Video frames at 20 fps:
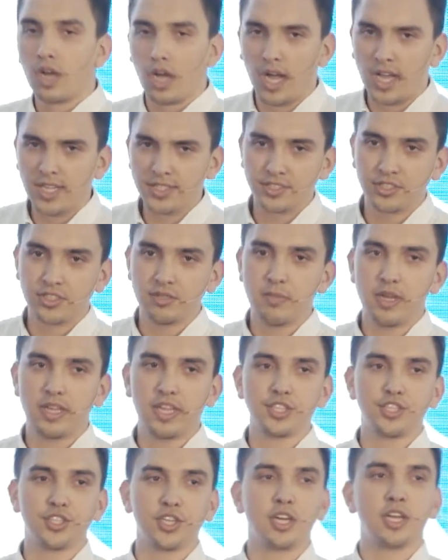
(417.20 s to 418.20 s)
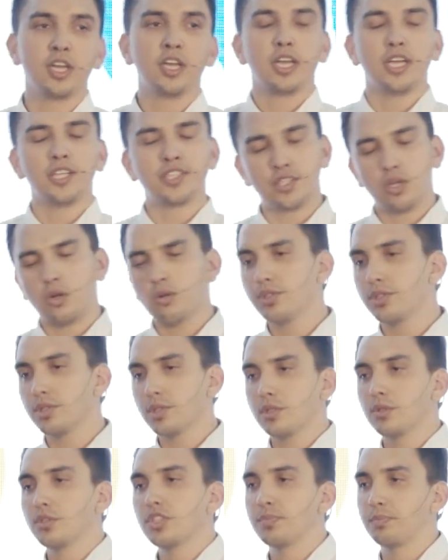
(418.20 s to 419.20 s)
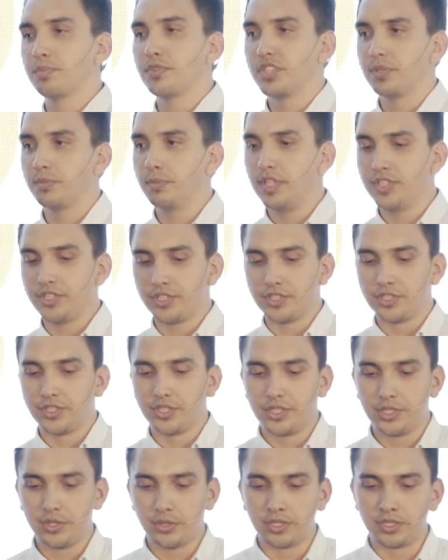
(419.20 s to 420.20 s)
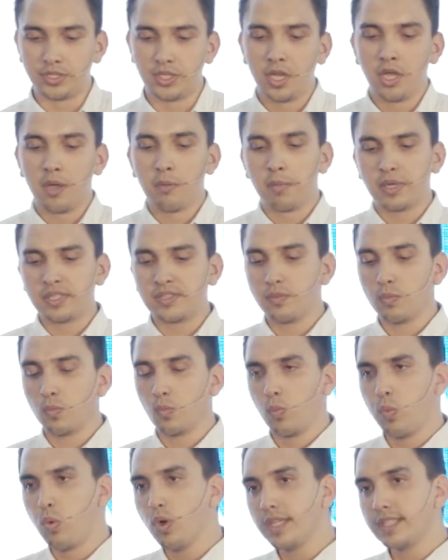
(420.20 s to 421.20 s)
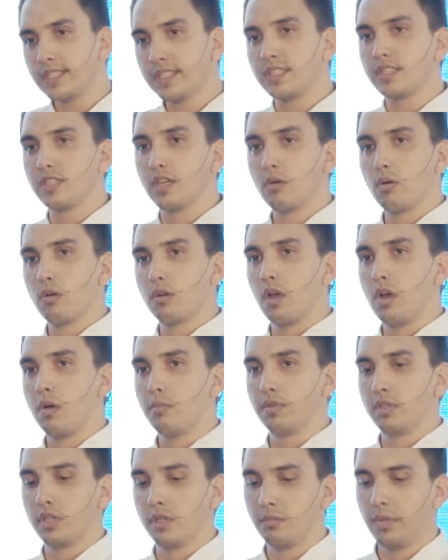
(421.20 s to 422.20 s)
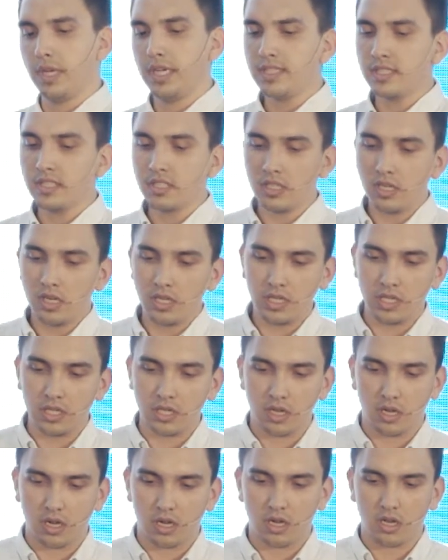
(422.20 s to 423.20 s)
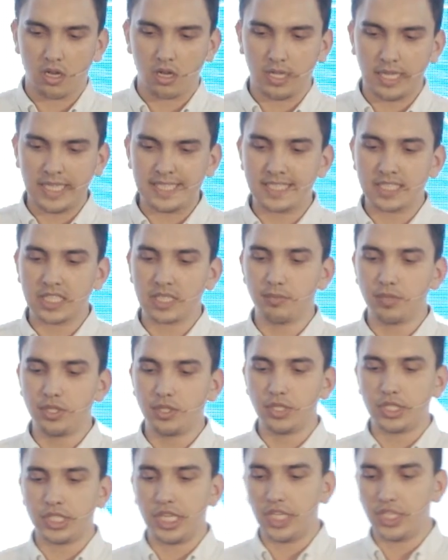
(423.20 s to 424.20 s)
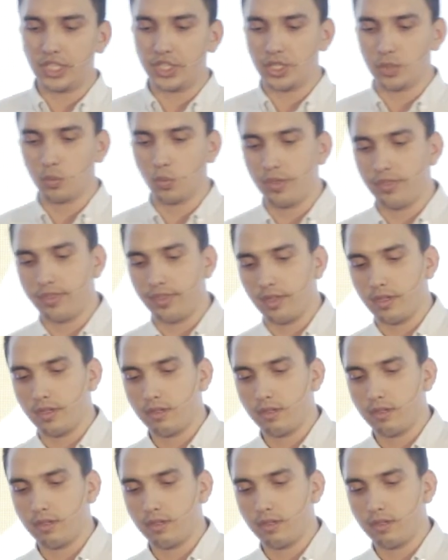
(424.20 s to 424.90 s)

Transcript: ask your manager. It's also your responsibility to do it. But what is it in our company? Basically, it's a communication with the